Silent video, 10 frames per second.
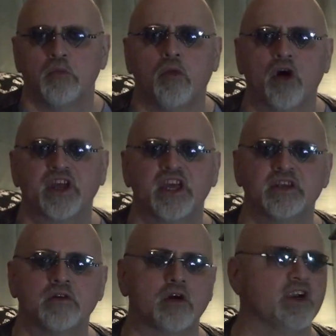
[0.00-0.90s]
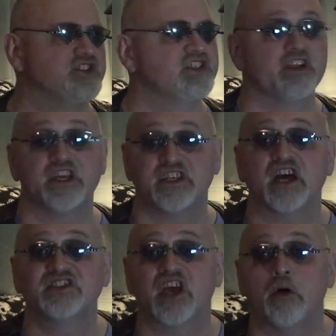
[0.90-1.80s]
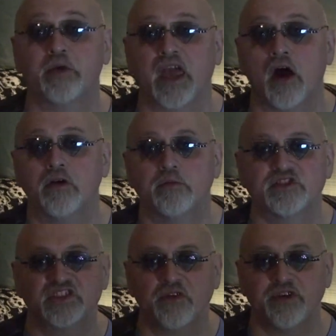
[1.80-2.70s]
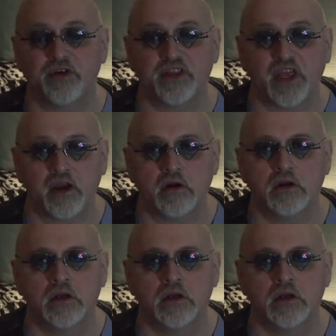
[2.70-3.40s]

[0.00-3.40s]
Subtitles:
Morgan, or Tilly, does help me out with stuff here and there.